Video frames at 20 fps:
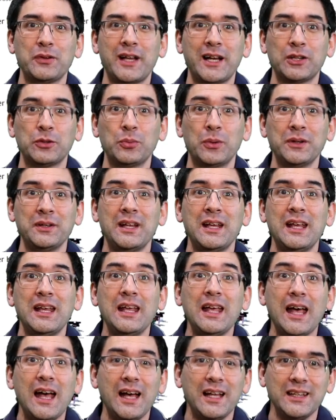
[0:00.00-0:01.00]
to that one.
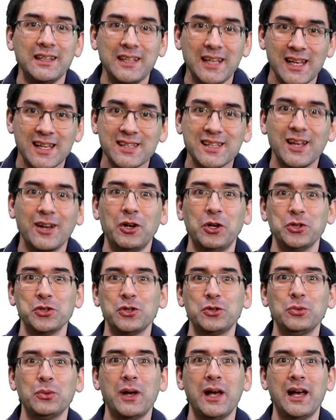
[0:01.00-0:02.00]
And yes, I
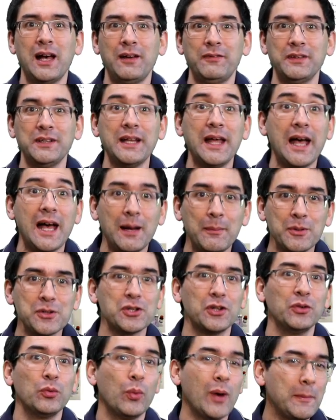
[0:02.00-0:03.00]
also do have an
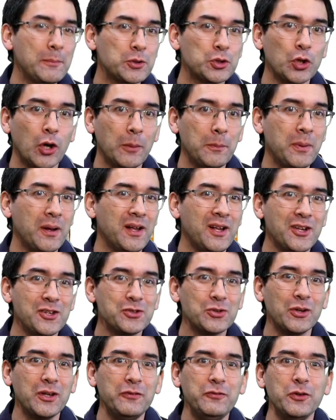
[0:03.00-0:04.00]
Amazon web shop.
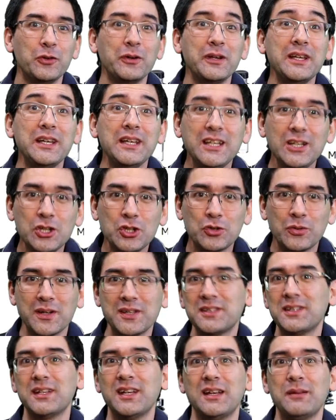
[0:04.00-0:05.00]
So if you're
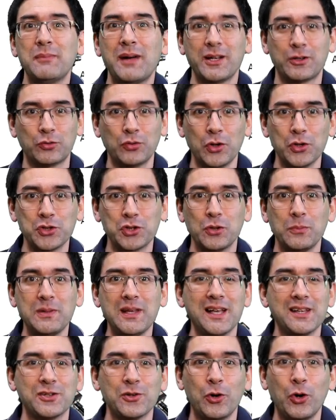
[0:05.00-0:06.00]
interested in
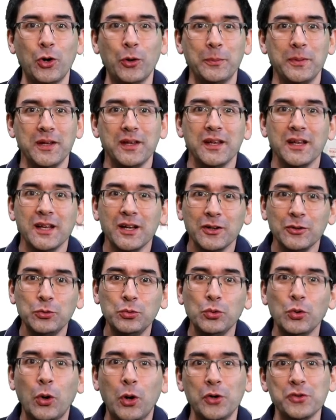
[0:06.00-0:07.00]
microscopy as a hobby,
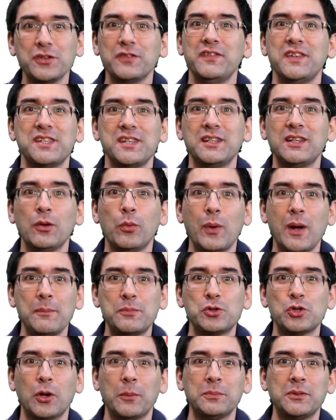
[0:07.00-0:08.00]
do also visit the
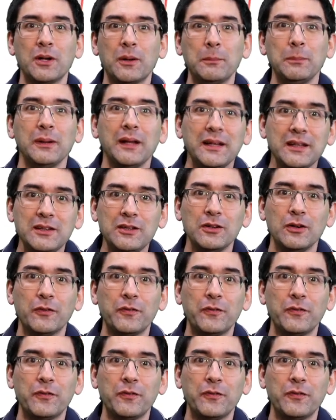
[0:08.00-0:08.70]
web shop. There are plenty